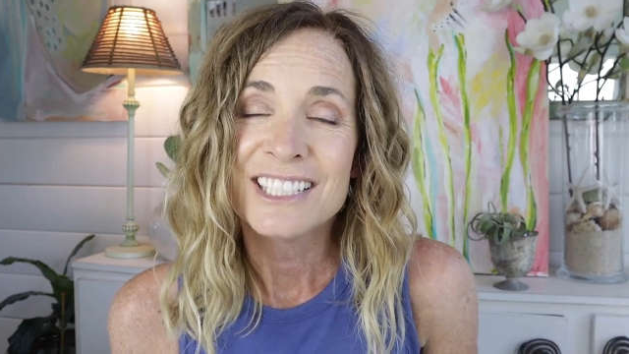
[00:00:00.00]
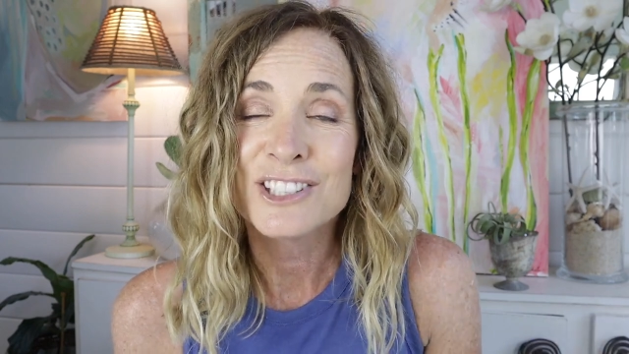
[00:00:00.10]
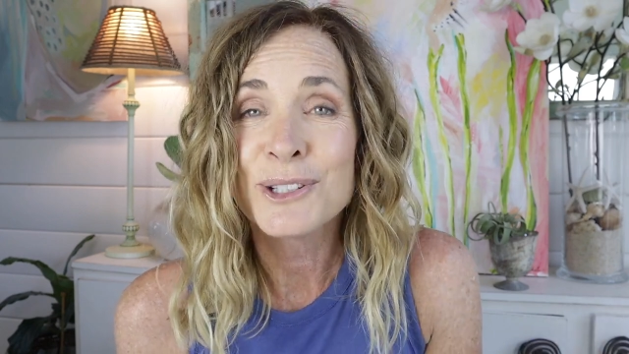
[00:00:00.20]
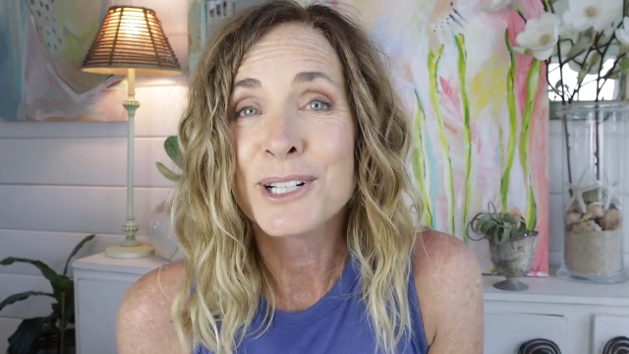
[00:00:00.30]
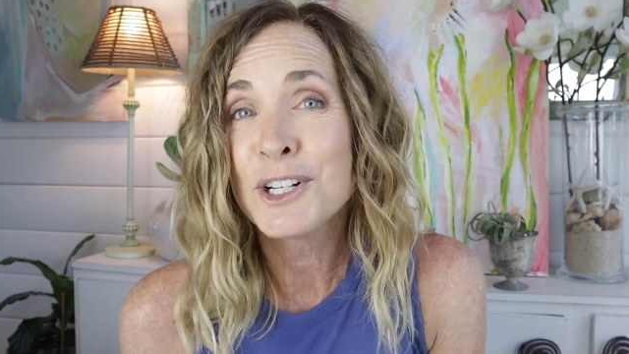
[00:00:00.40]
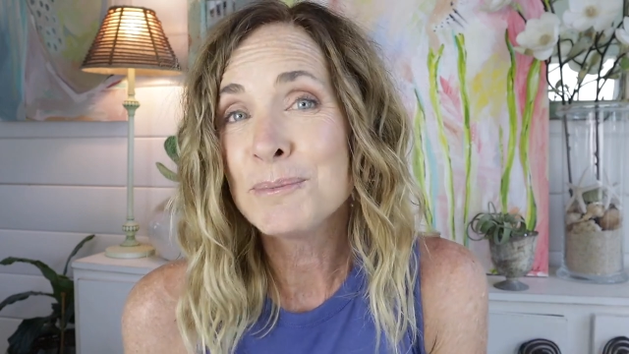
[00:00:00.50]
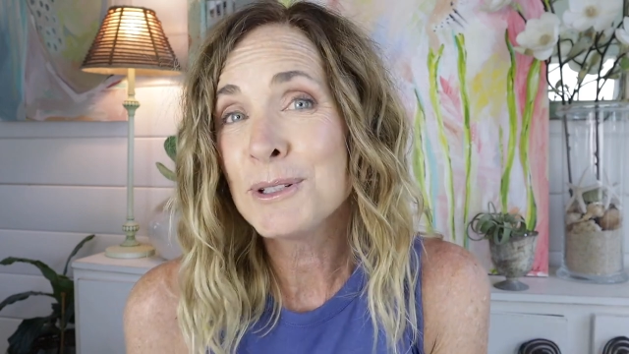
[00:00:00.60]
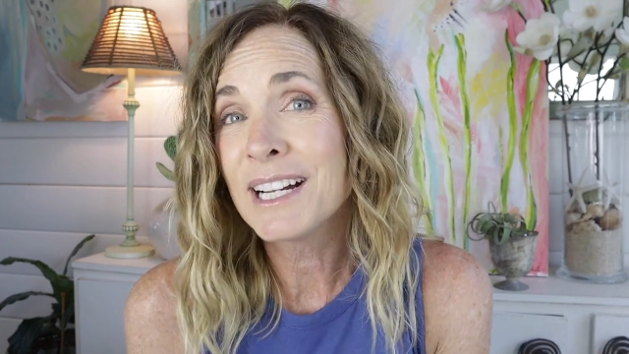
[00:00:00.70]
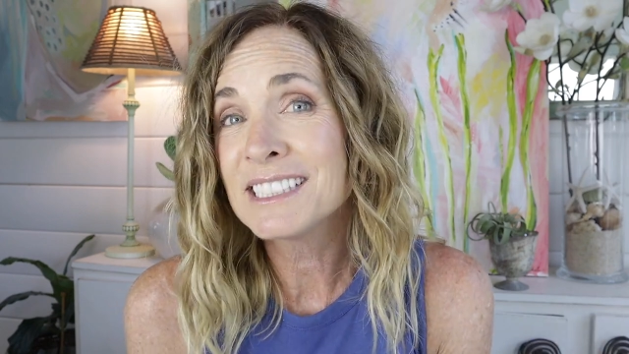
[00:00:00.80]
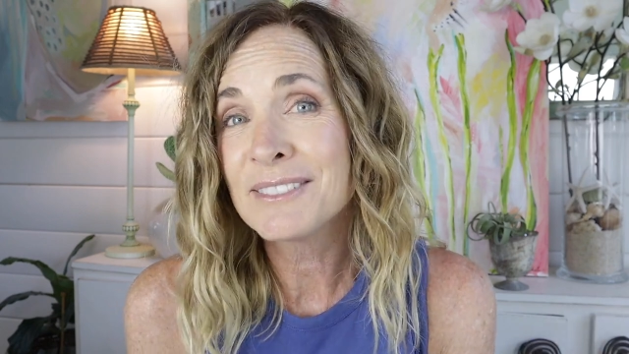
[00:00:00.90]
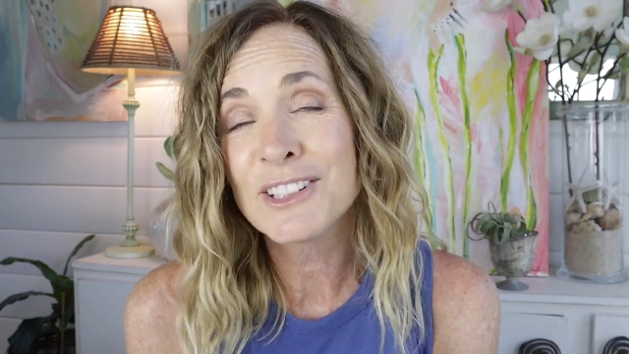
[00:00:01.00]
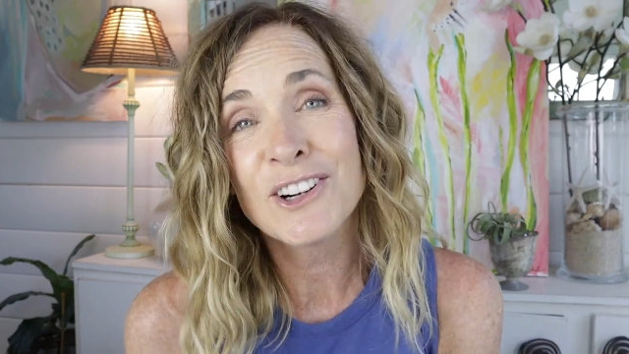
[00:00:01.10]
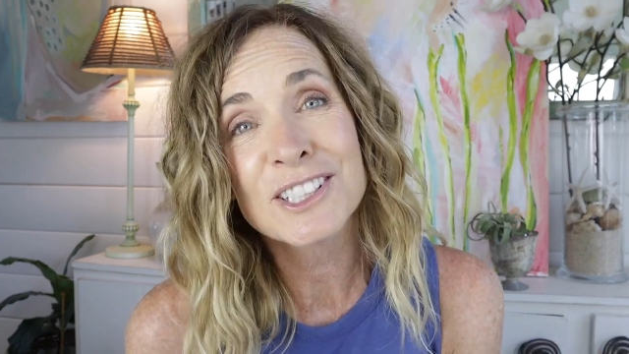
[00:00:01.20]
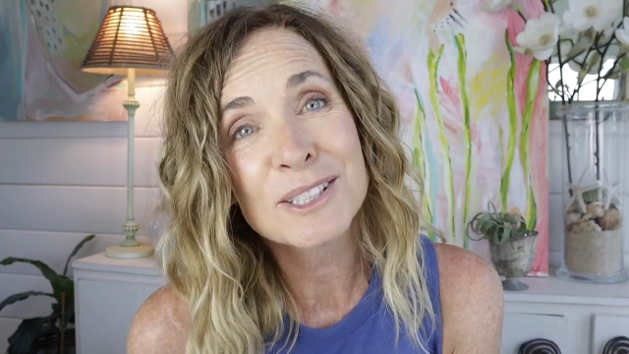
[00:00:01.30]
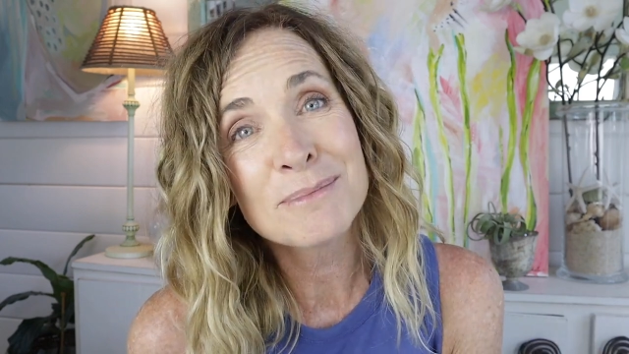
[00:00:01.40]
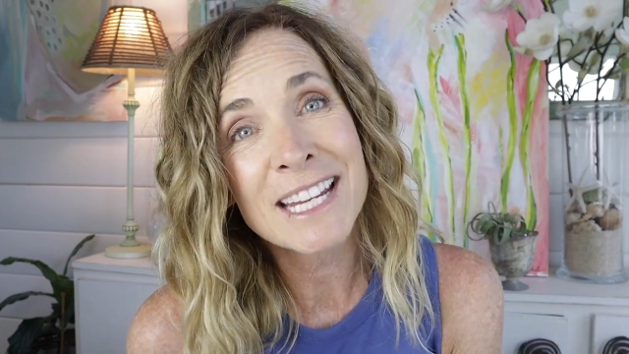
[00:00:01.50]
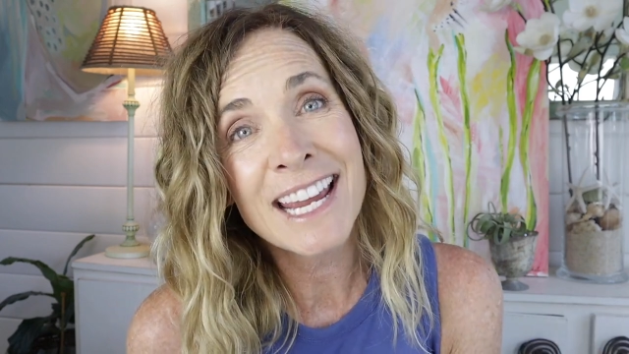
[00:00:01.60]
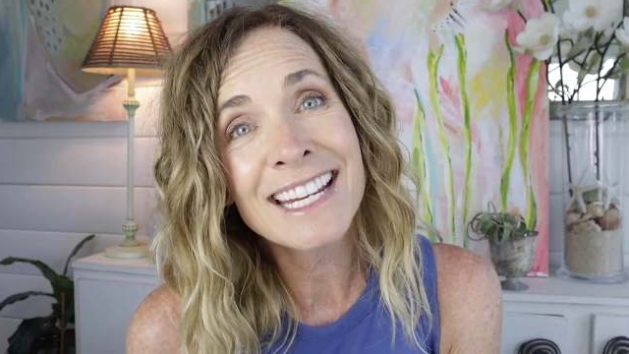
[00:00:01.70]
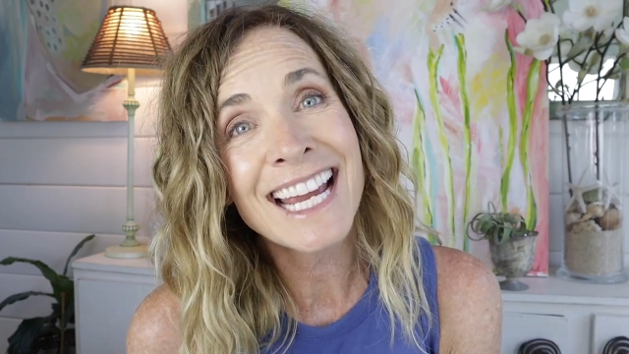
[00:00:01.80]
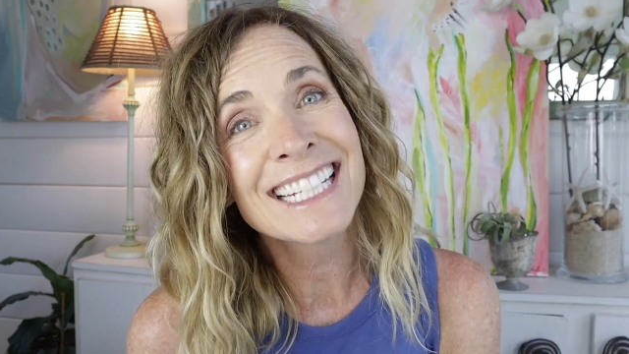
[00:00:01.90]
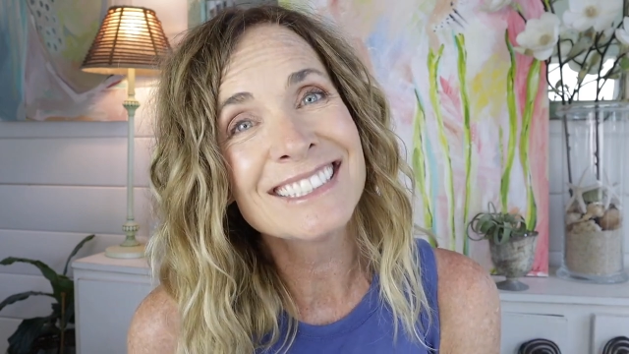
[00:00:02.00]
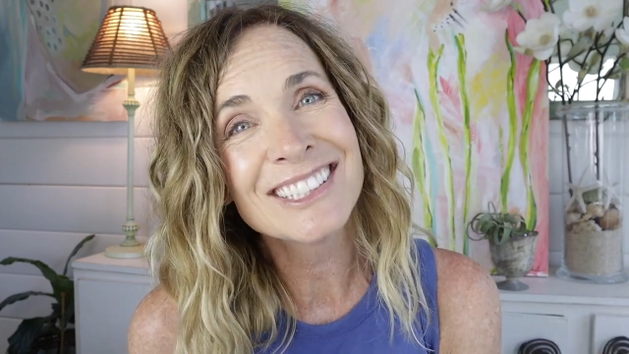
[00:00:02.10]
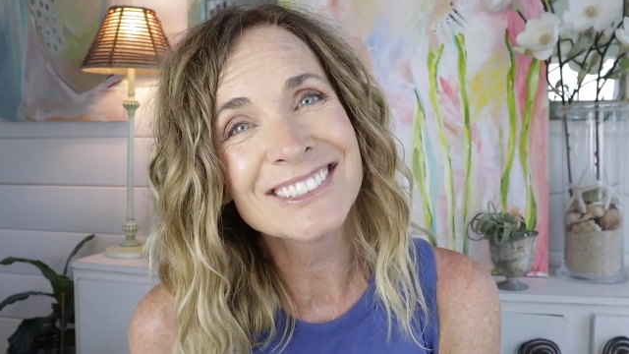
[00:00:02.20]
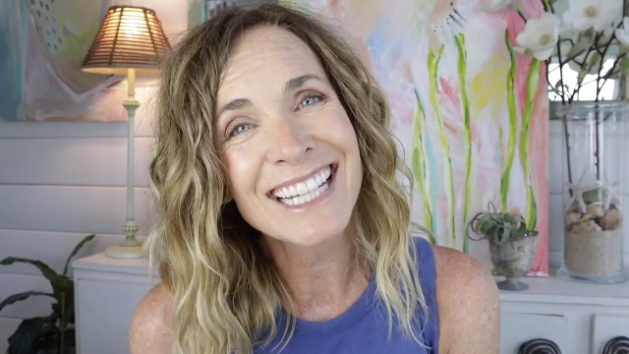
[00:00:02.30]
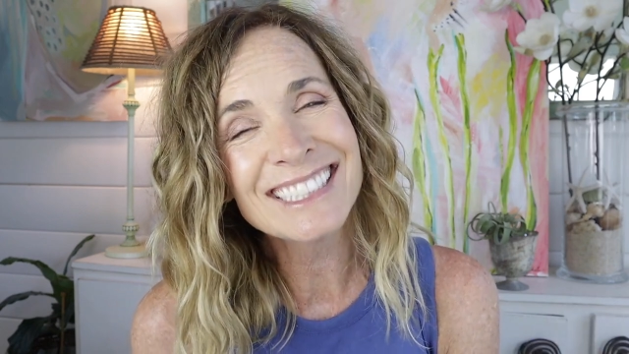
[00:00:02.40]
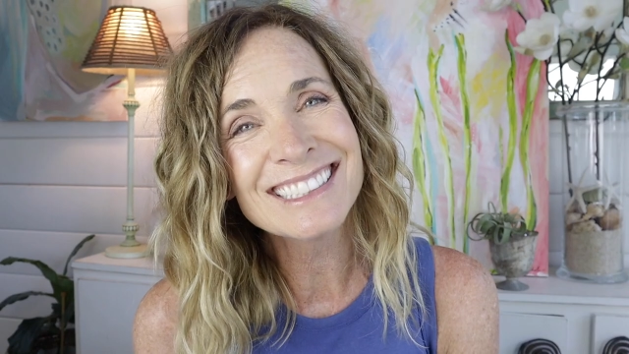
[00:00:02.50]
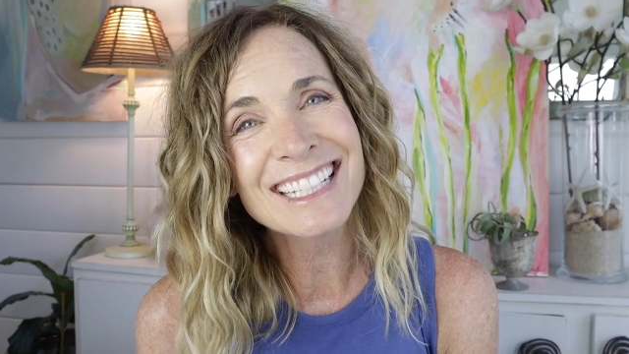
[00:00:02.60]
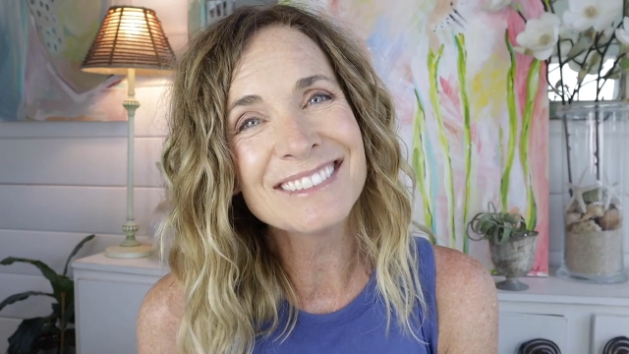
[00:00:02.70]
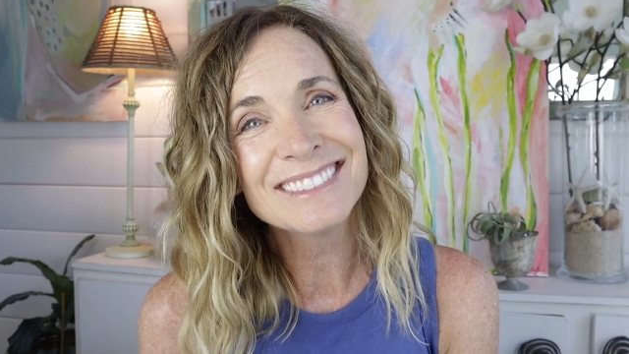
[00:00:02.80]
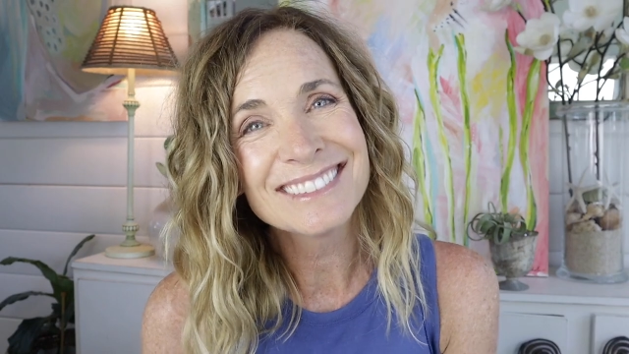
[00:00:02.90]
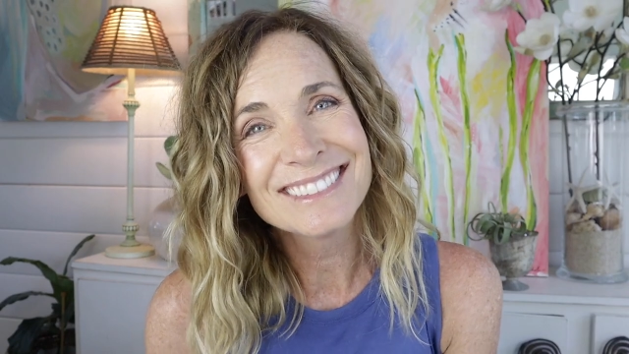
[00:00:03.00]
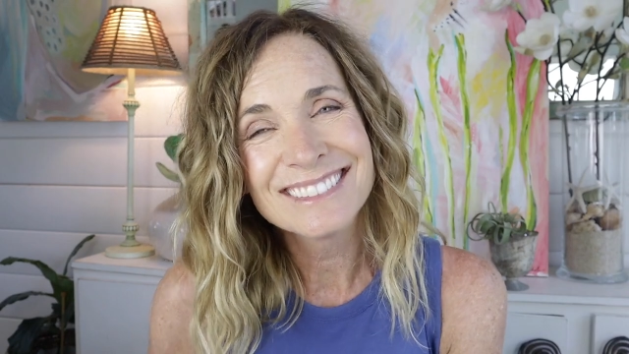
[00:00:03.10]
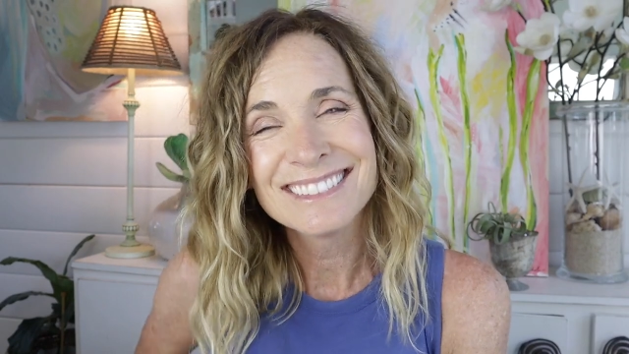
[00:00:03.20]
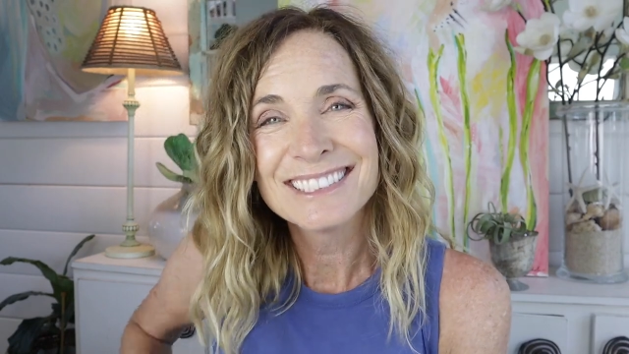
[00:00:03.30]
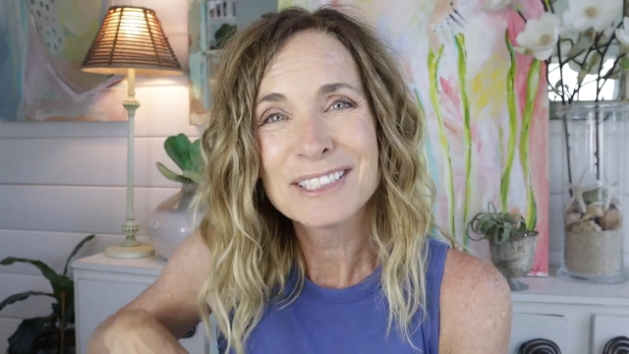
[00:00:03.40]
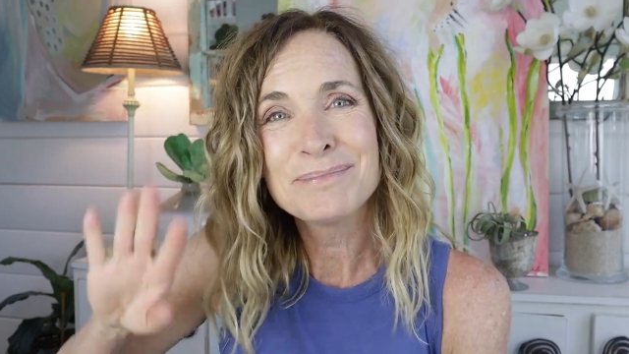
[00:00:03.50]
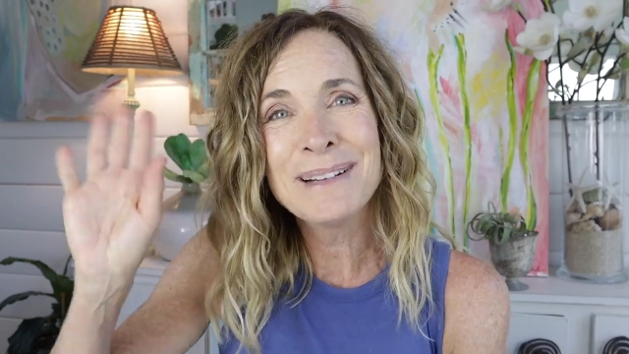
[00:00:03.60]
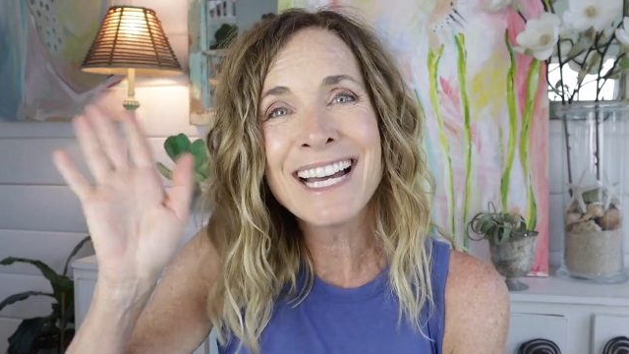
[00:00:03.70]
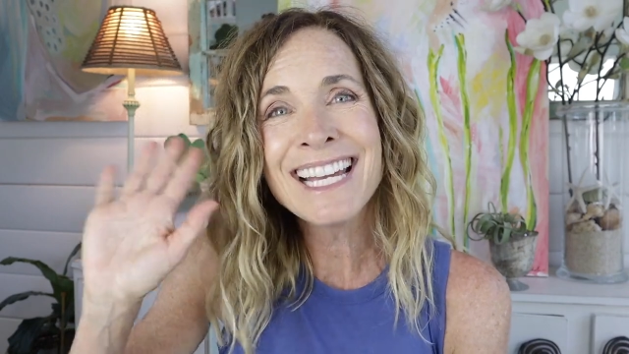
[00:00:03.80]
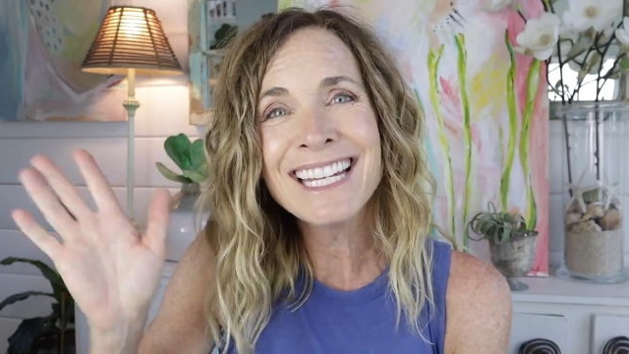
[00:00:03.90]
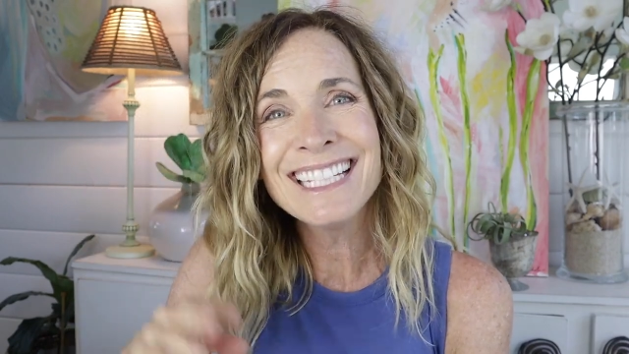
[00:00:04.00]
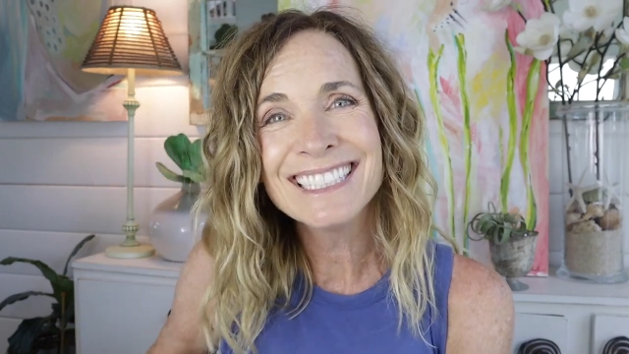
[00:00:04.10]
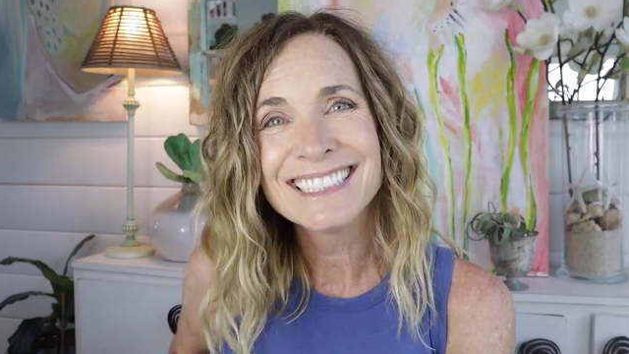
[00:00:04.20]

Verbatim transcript: So I hope you guys have an awesome day, and until next time, bye.